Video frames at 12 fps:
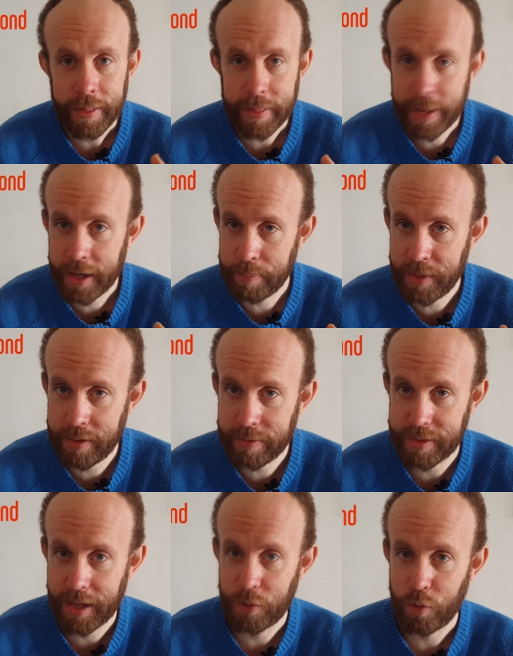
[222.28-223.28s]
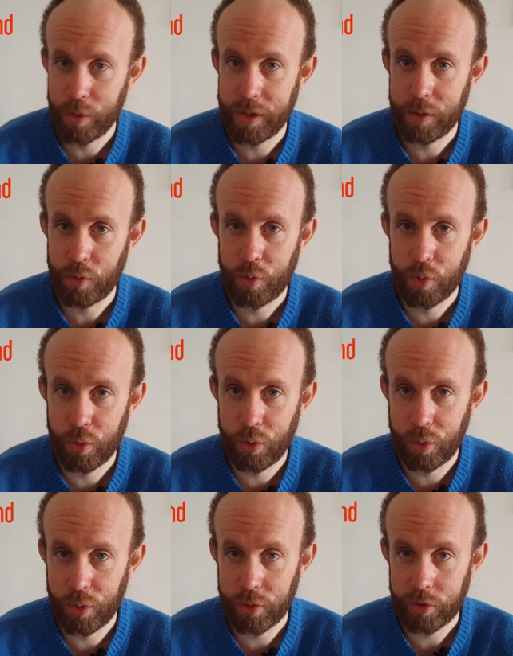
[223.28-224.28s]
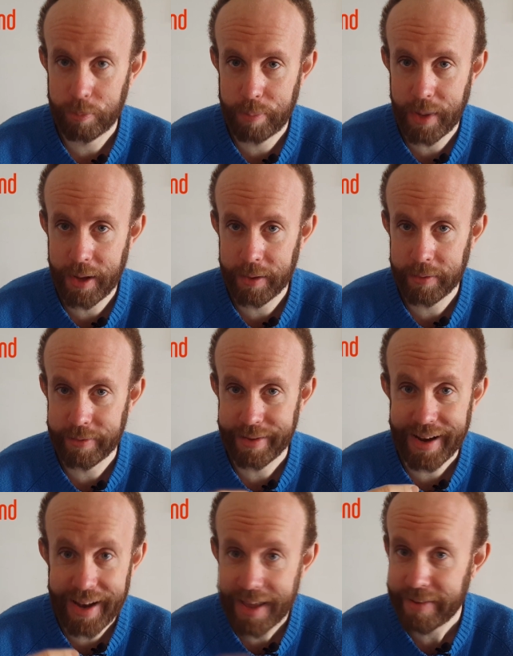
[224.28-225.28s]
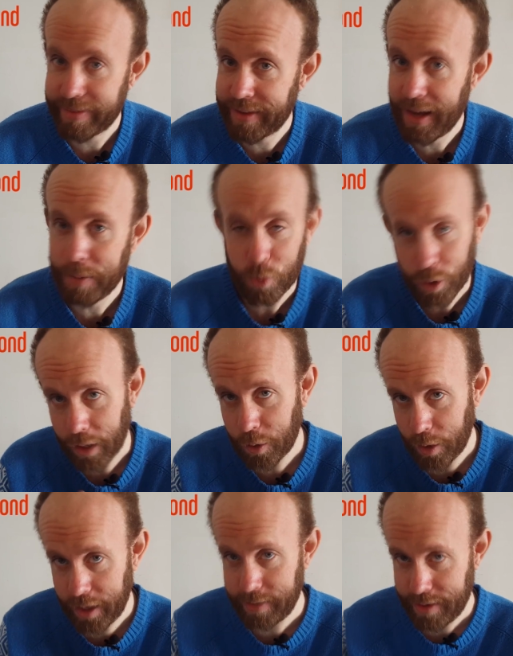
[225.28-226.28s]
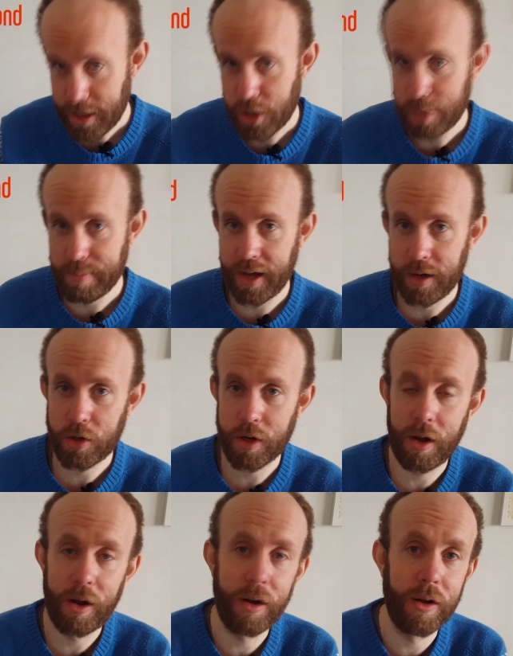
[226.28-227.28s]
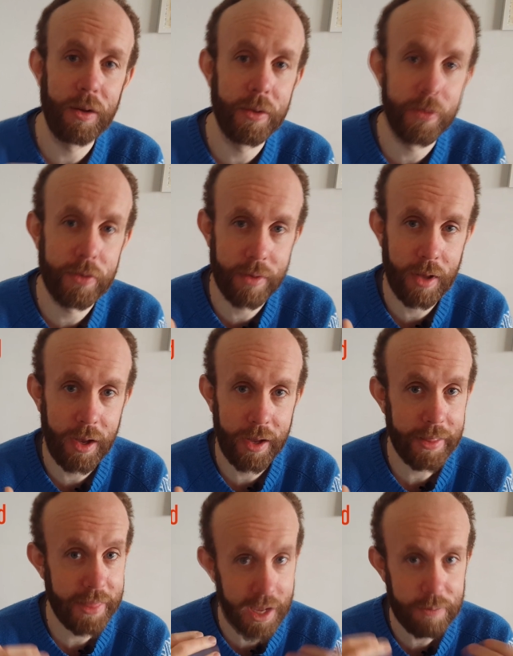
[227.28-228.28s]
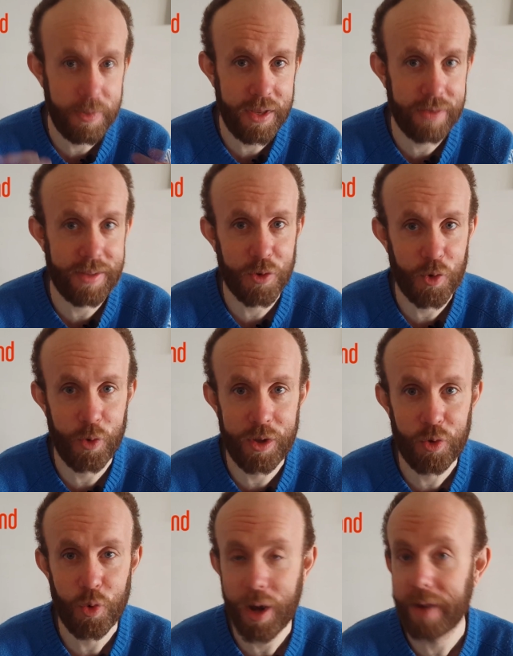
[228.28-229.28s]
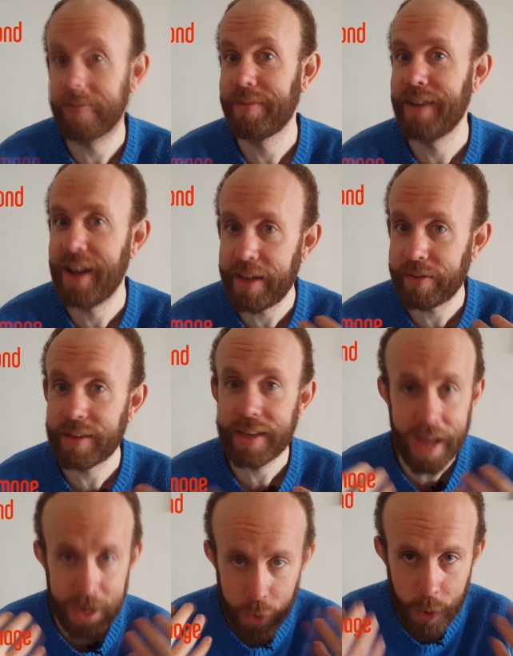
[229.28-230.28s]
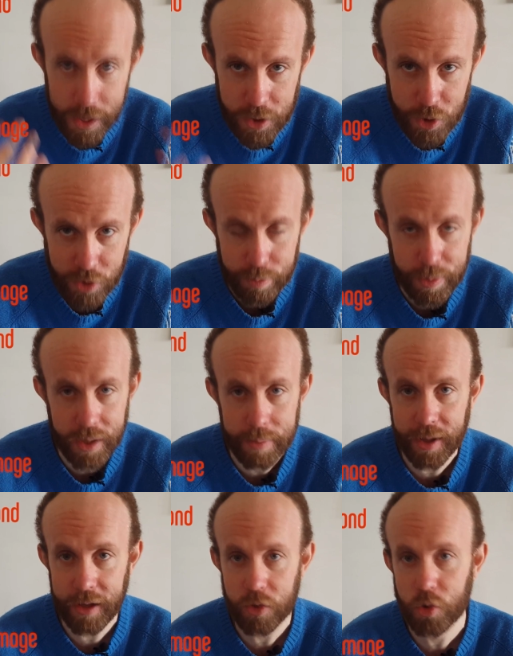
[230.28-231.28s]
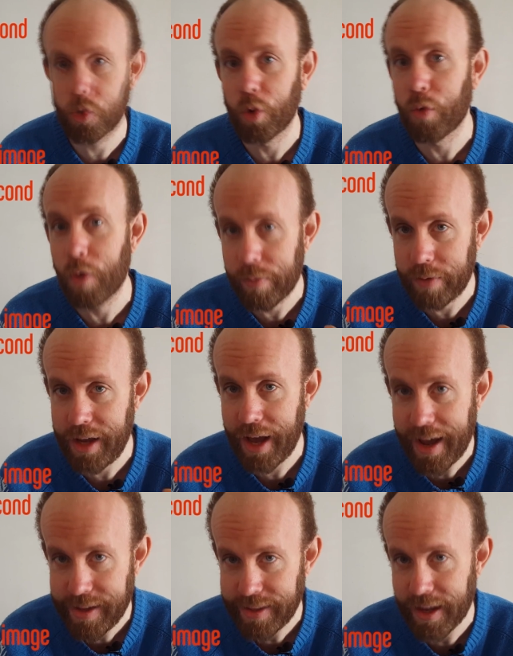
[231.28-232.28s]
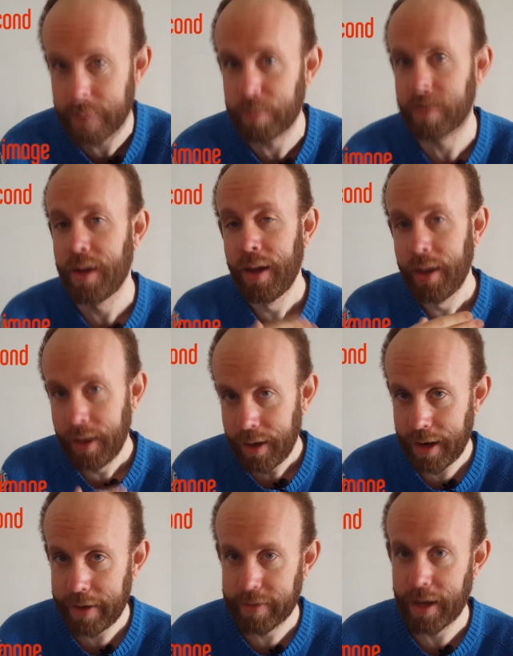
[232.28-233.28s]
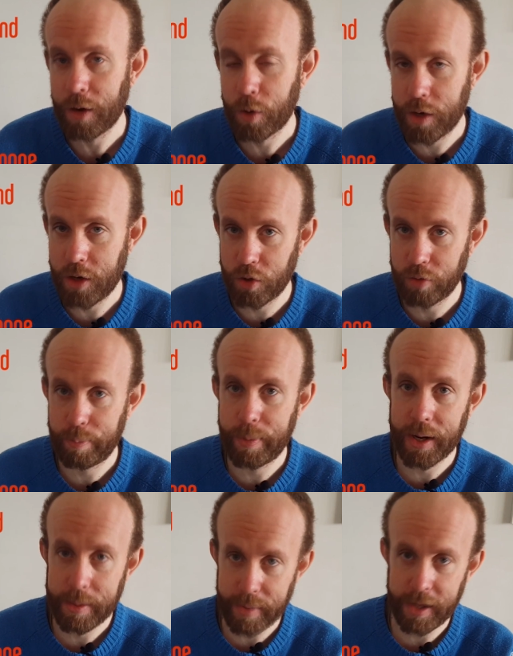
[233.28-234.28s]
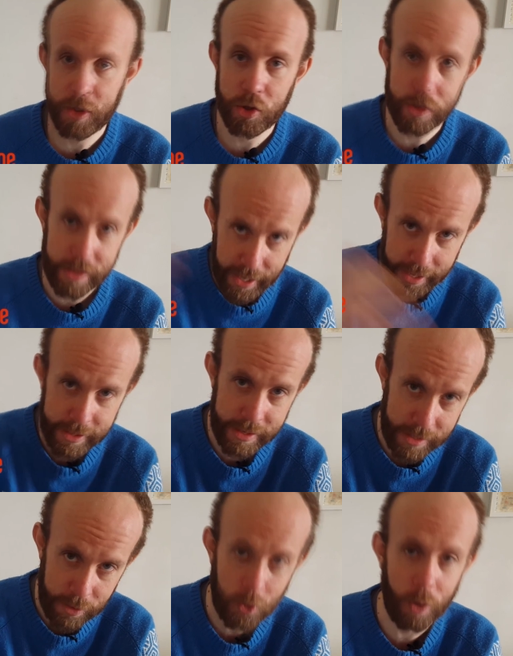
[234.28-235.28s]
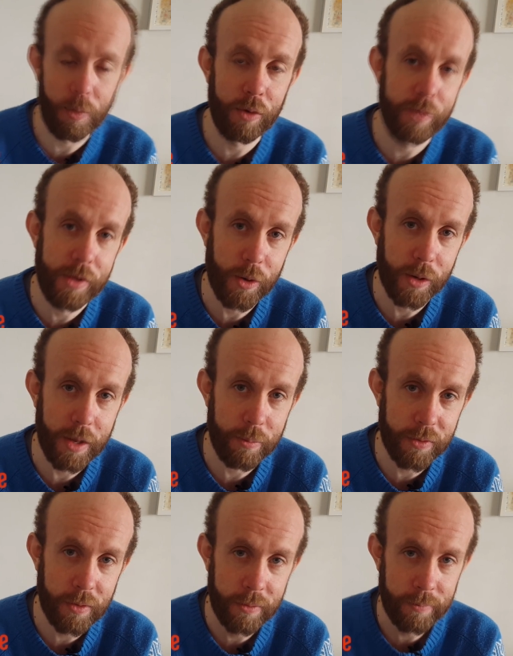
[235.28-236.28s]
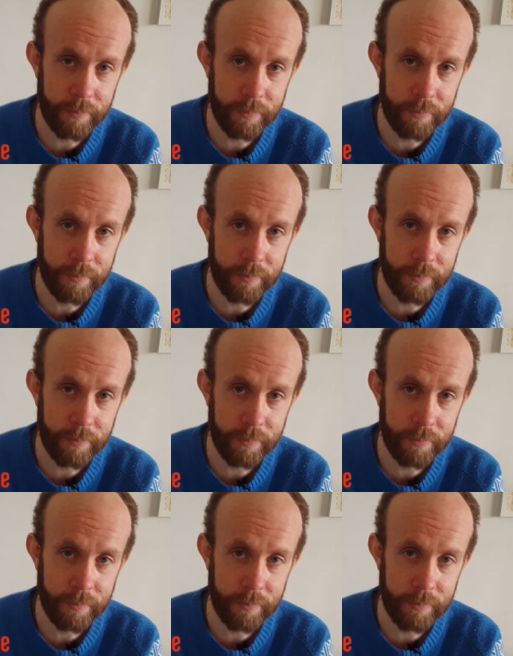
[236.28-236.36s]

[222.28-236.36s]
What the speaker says: then it means that you need to spend less time to calculate each image, and that means that you need to have less calculations per image, so roughly 8 times less calculation per image than in normal video games.